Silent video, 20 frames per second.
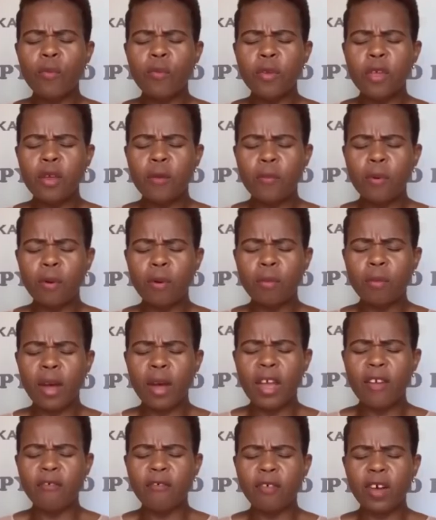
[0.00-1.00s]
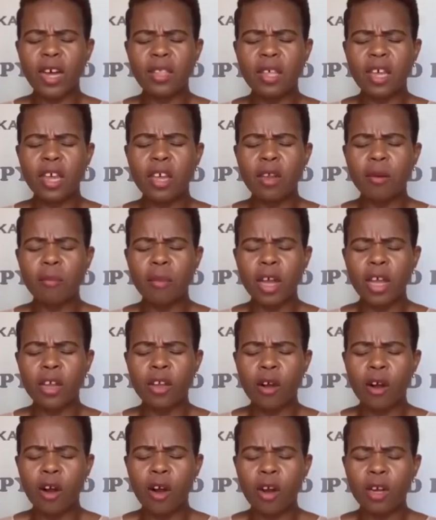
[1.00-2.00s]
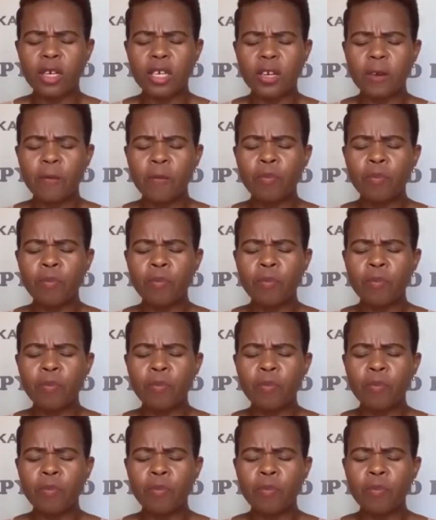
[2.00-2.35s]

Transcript: people, my Father and my God.